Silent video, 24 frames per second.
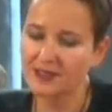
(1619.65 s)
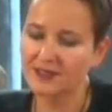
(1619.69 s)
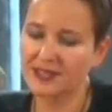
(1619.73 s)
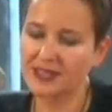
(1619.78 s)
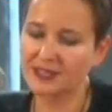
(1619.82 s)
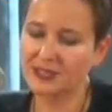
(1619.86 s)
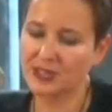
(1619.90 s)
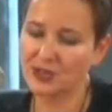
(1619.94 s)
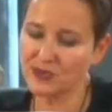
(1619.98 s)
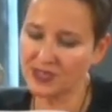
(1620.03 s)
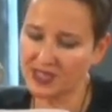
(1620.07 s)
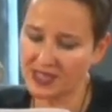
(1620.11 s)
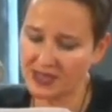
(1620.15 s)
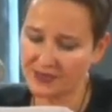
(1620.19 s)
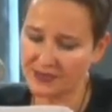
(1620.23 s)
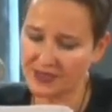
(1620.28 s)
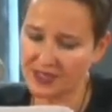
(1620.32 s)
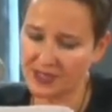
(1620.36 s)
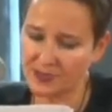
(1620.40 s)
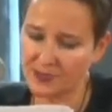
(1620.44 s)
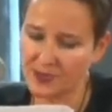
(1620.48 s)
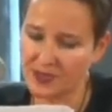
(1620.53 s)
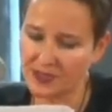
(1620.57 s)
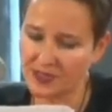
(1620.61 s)
that don't have
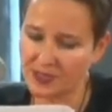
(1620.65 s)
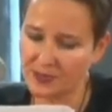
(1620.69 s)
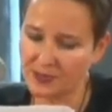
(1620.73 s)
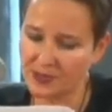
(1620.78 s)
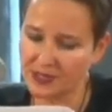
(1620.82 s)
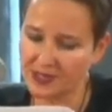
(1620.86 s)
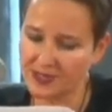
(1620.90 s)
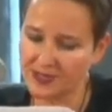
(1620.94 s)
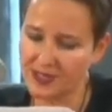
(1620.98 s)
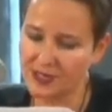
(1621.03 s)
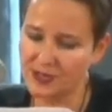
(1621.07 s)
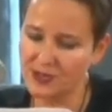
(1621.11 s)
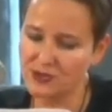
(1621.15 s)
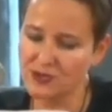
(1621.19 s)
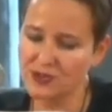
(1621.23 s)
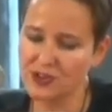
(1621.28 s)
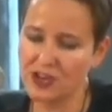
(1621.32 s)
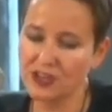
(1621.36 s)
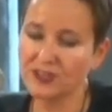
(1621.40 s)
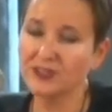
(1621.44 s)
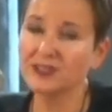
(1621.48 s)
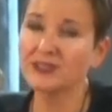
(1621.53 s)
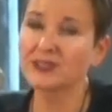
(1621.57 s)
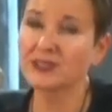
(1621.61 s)
this possibility do
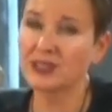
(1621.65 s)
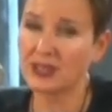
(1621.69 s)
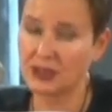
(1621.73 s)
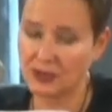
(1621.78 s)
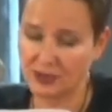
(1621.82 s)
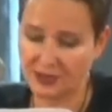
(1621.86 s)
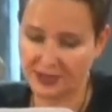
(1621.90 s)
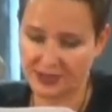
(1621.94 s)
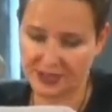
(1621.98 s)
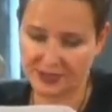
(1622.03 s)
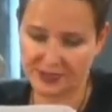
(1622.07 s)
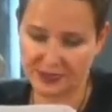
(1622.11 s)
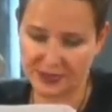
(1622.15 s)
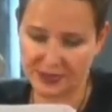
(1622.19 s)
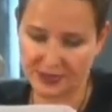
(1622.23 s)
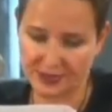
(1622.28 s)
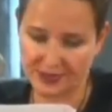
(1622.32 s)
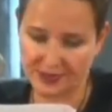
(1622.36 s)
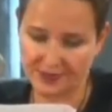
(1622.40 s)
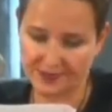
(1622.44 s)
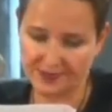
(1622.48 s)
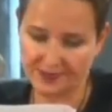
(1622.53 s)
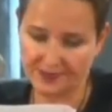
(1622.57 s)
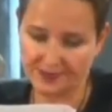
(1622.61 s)
not count as
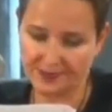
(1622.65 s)
work.